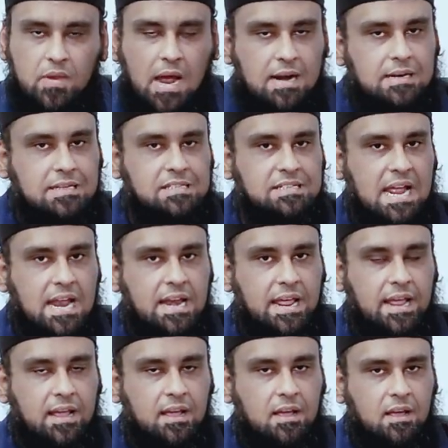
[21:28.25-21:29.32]

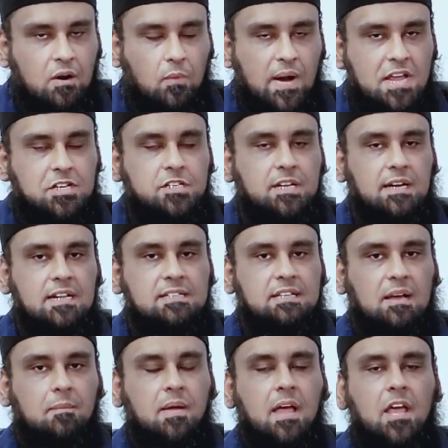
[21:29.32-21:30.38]
understanding
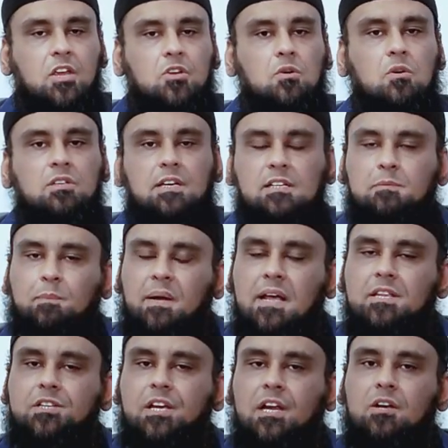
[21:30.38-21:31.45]
rationalism, you just
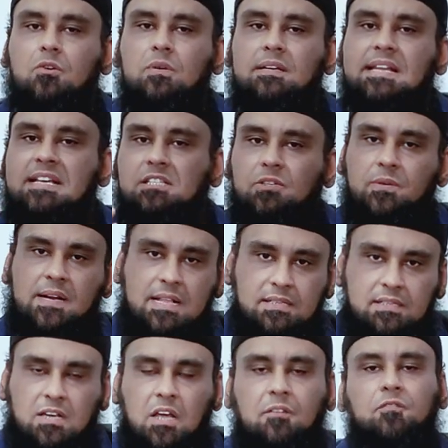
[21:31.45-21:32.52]
plunge into
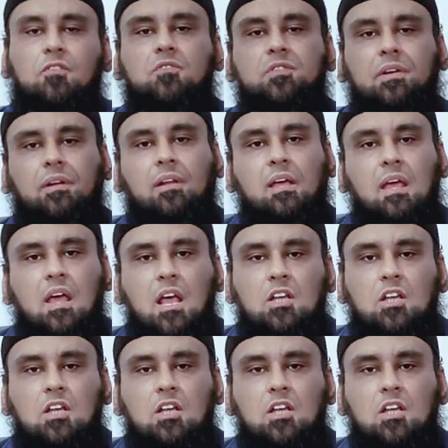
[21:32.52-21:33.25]
dissonance, confusion.